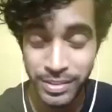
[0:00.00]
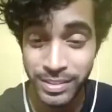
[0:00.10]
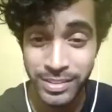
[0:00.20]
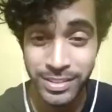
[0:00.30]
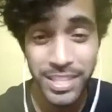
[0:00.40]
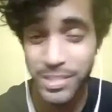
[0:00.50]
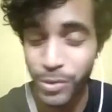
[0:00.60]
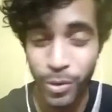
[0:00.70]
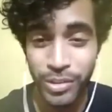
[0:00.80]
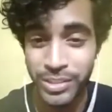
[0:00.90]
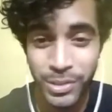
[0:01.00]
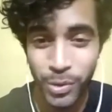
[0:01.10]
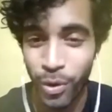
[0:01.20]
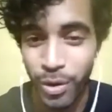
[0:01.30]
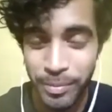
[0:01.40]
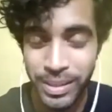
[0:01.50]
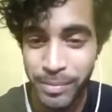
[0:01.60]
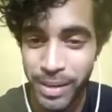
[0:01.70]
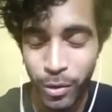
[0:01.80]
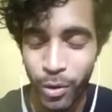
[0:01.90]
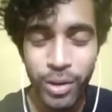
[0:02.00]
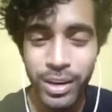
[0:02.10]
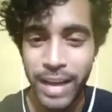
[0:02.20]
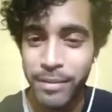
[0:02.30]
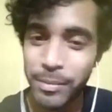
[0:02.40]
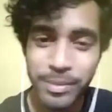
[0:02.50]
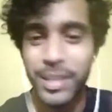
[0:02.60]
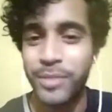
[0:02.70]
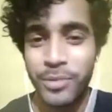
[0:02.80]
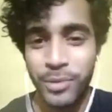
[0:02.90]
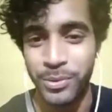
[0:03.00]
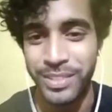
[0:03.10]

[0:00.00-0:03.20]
Just call, just call me. Give me a call. I will be there for you.